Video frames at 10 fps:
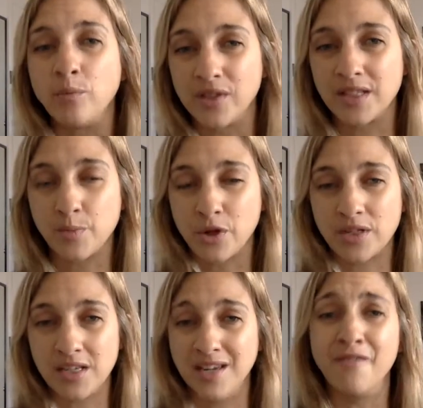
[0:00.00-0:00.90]
with this
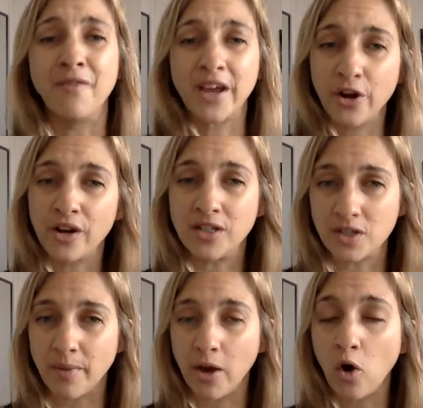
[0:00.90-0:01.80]
person and invite her
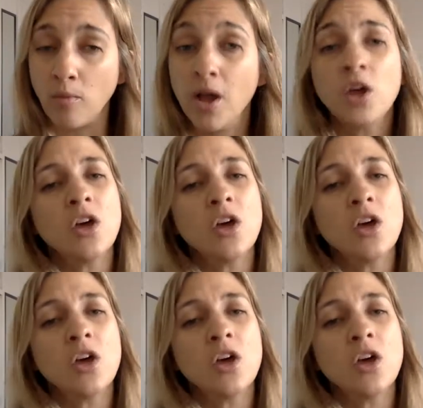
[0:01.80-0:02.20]
into my home.